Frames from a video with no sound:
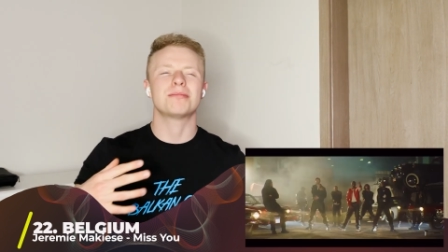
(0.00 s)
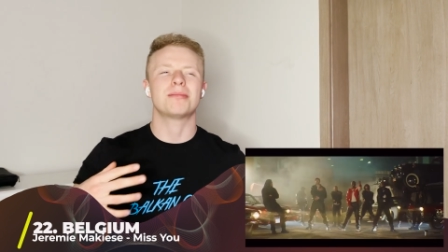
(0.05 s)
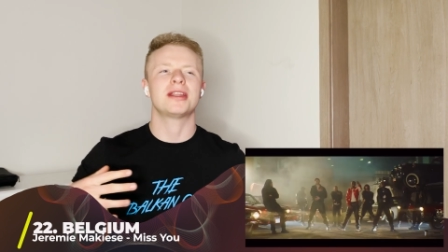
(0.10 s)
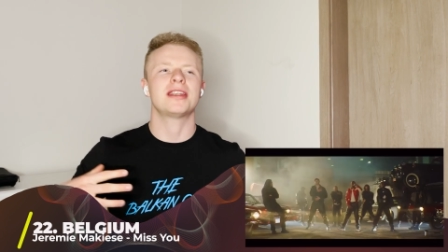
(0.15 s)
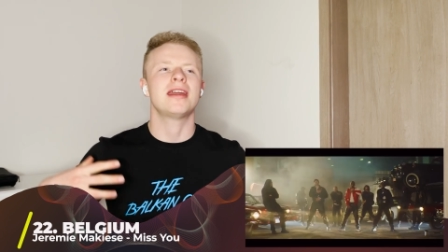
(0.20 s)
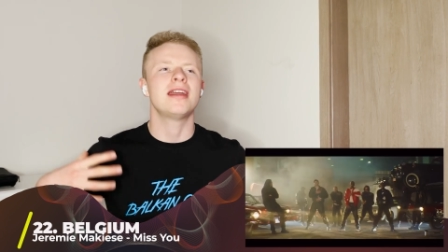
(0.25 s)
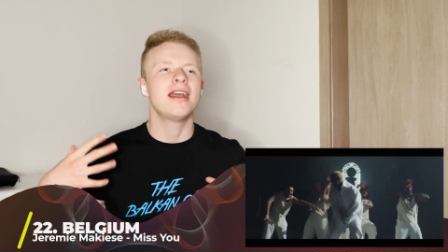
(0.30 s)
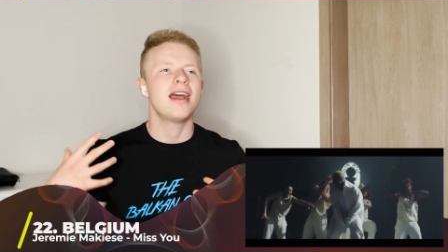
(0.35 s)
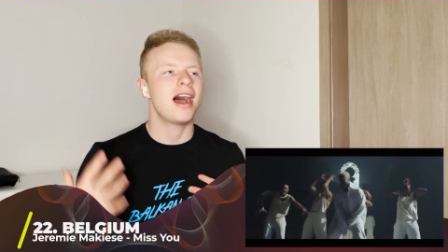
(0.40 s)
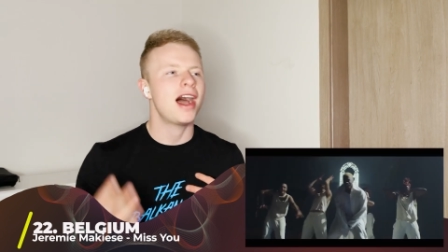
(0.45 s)
but
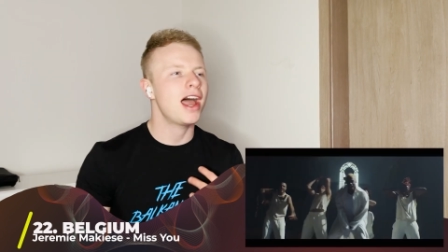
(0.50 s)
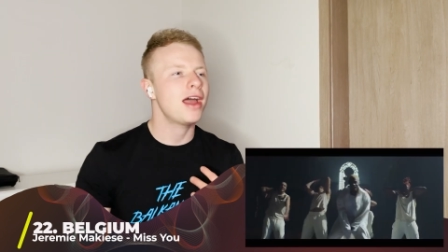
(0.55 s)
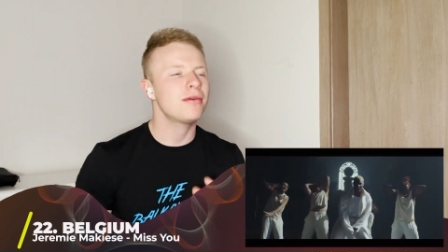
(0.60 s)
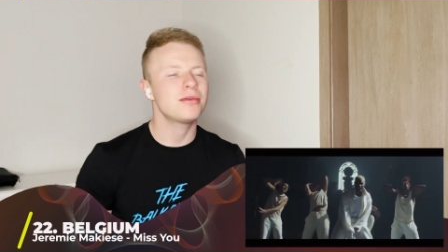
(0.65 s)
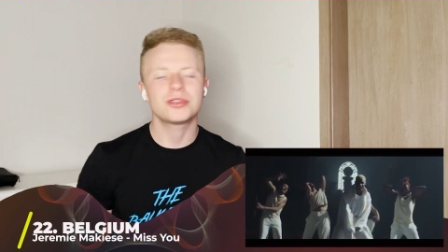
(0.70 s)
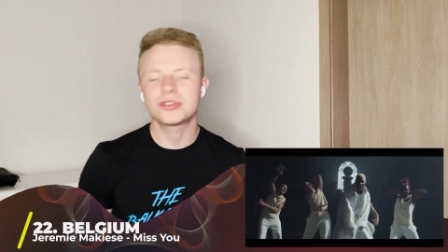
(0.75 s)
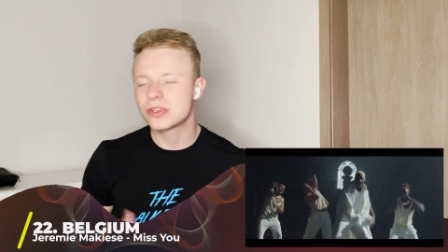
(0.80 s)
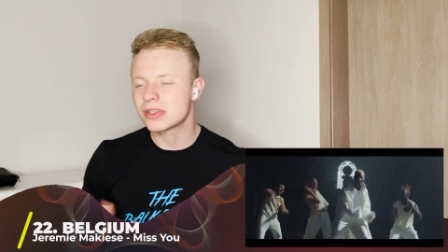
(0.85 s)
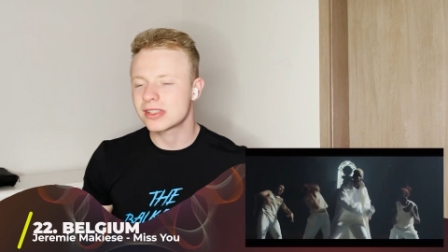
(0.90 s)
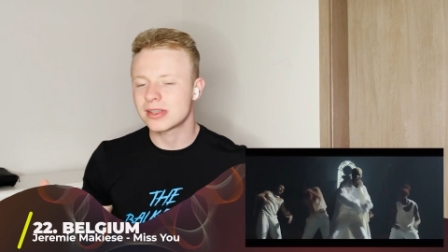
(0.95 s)
I
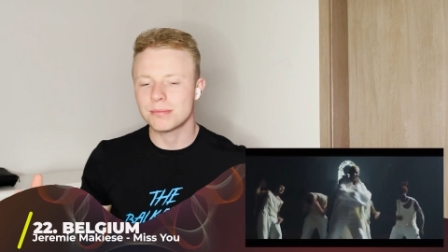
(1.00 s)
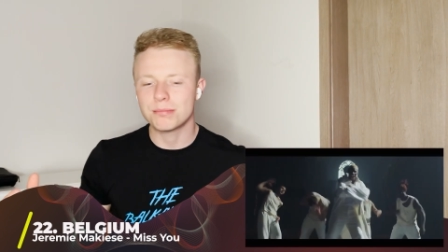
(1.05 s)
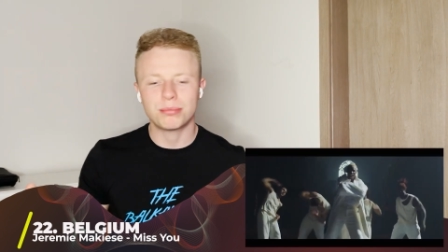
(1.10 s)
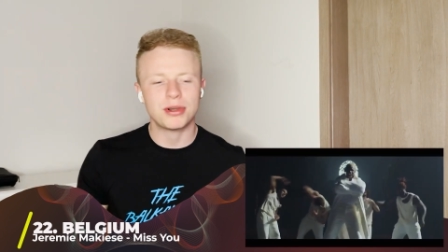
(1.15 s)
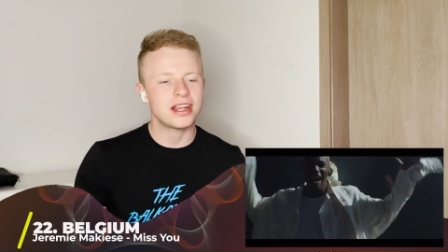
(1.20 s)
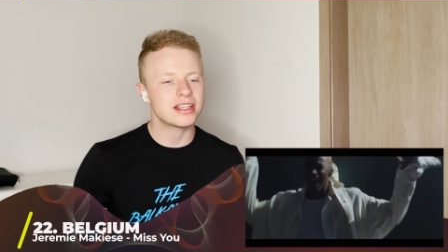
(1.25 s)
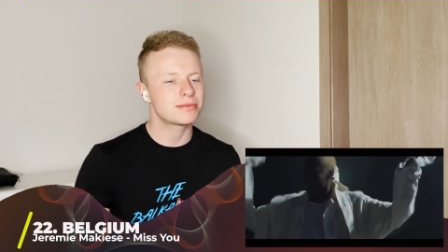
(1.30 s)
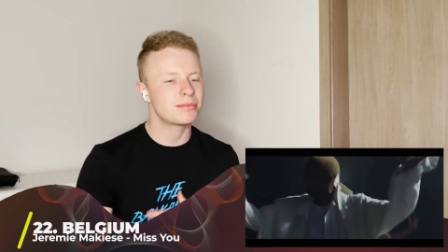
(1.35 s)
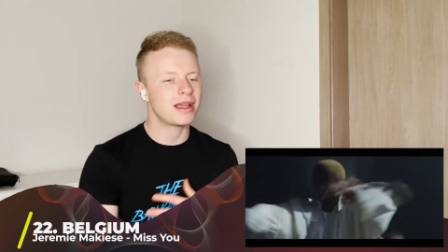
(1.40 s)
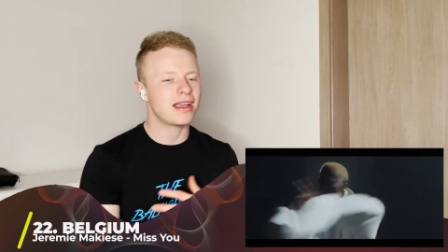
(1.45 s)
was just
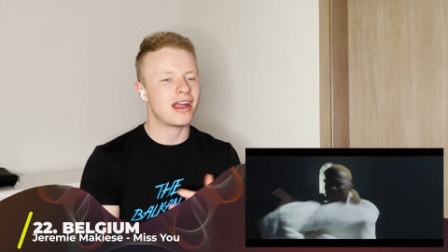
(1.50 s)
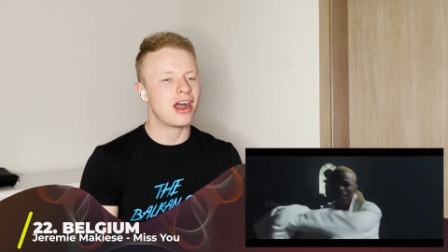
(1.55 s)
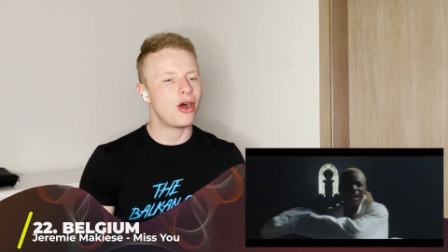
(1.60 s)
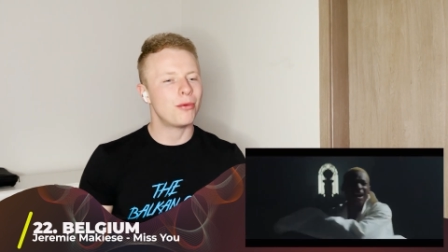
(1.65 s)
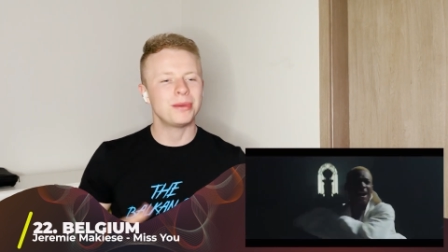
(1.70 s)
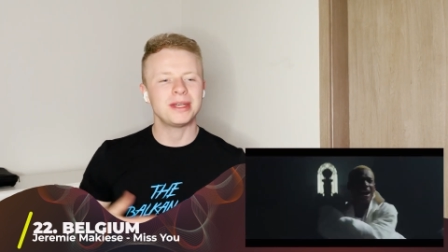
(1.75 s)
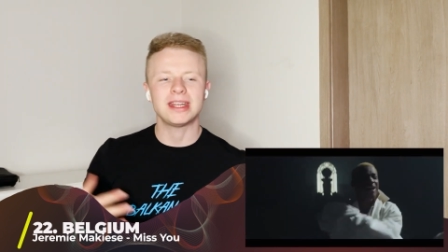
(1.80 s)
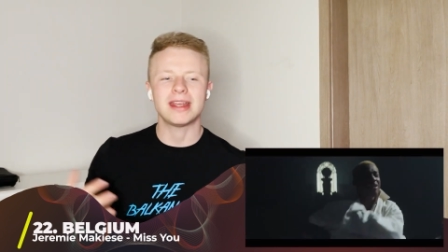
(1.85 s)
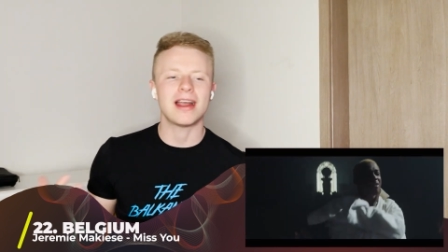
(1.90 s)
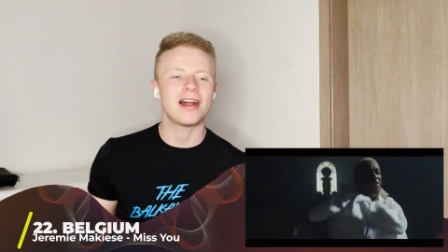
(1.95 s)
impressed by how
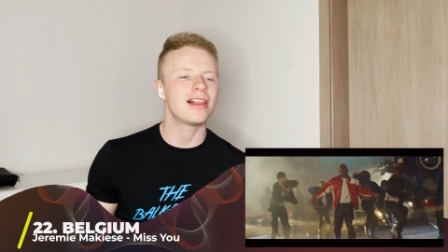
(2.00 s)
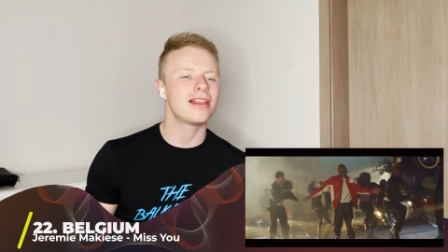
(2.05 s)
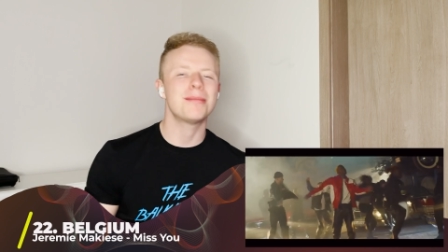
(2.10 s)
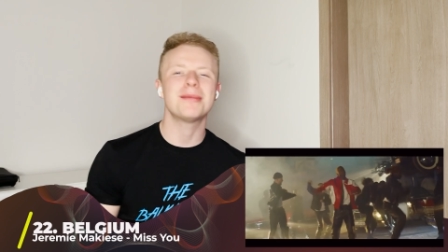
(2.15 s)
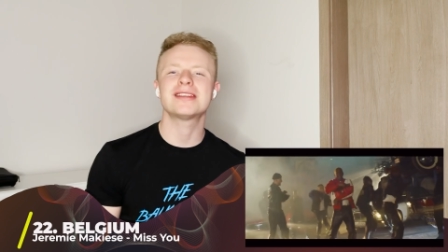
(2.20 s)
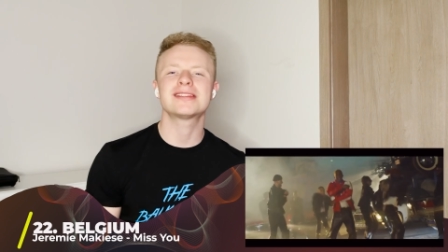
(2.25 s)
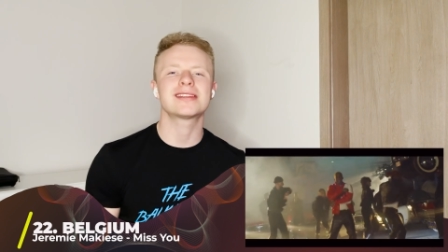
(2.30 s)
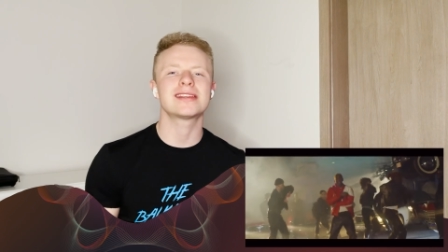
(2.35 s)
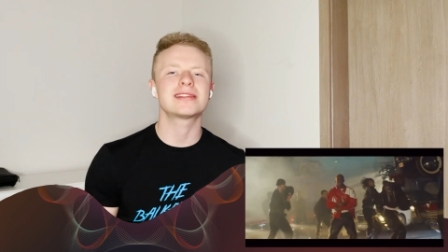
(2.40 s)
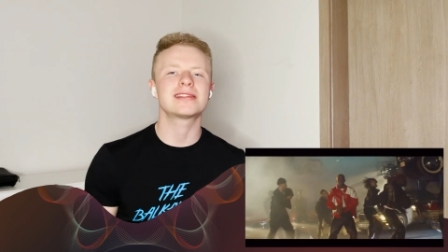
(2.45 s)
many
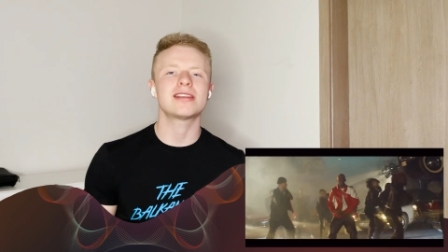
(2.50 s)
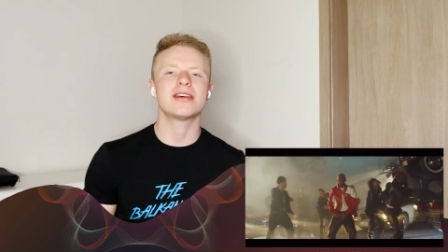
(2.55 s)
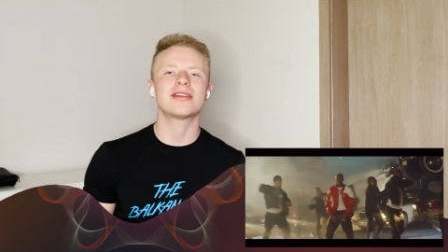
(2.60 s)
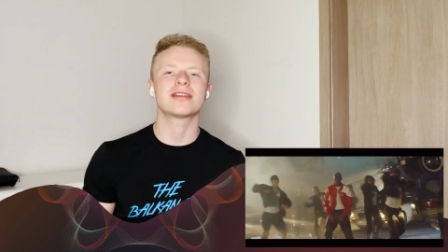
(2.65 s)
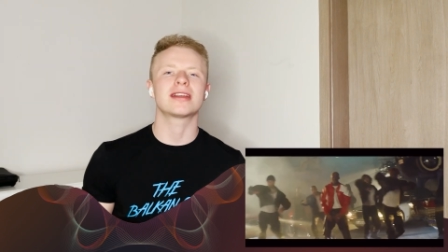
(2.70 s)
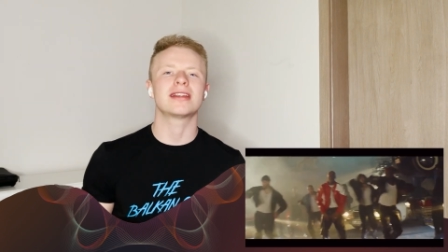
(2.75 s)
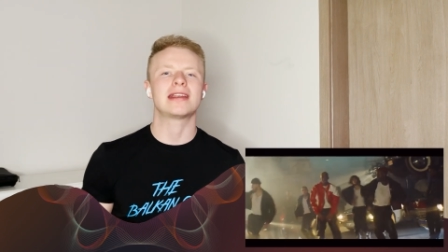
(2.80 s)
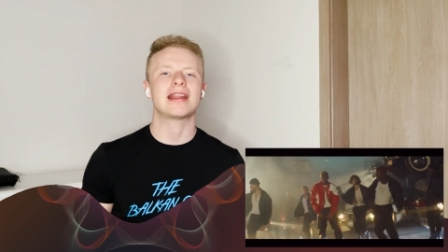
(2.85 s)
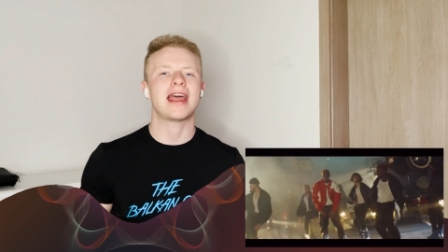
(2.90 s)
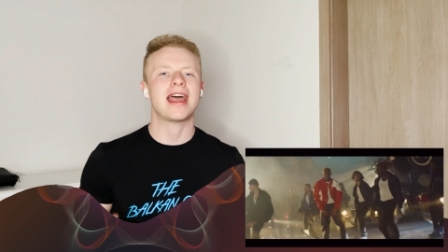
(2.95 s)
elements this
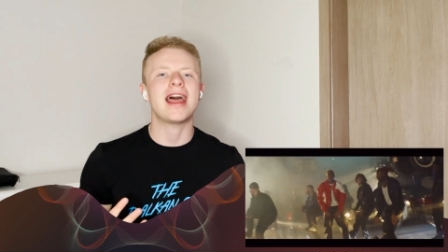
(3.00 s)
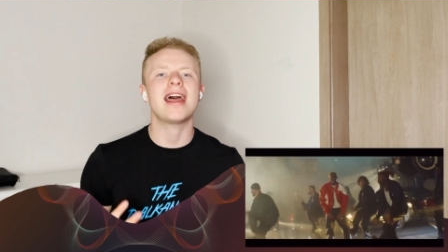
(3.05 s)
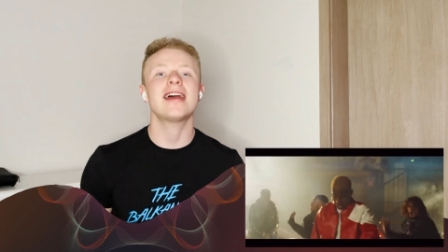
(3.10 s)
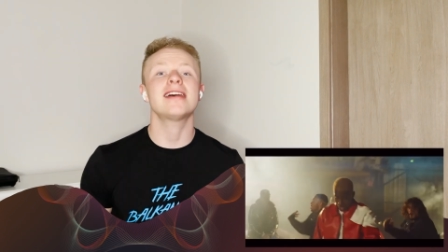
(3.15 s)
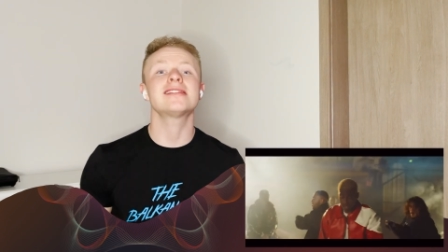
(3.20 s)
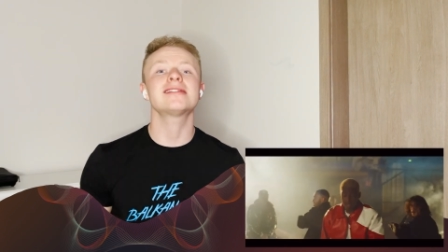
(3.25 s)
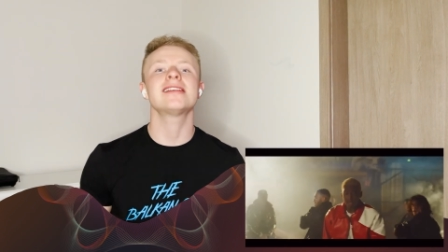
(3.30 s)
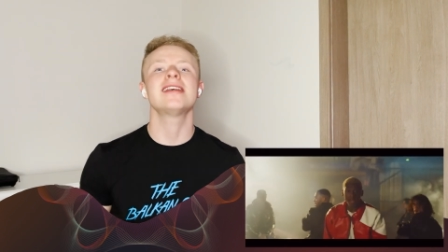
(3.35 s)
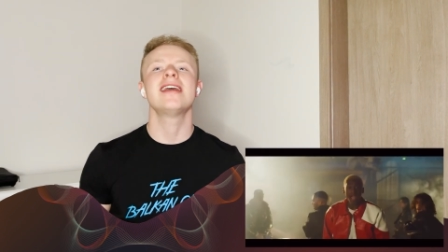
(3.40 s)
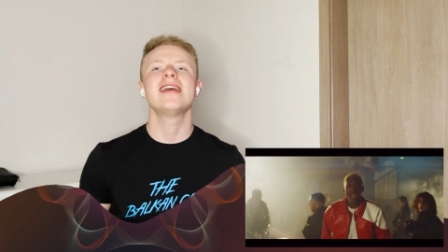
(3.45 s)
song
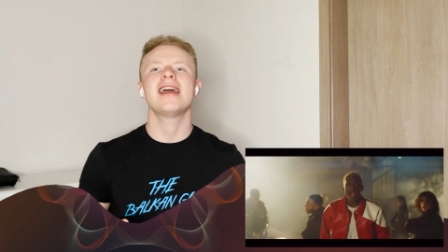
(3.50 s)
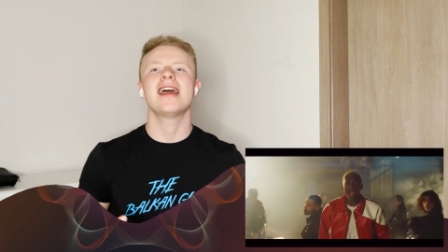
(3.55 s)
has,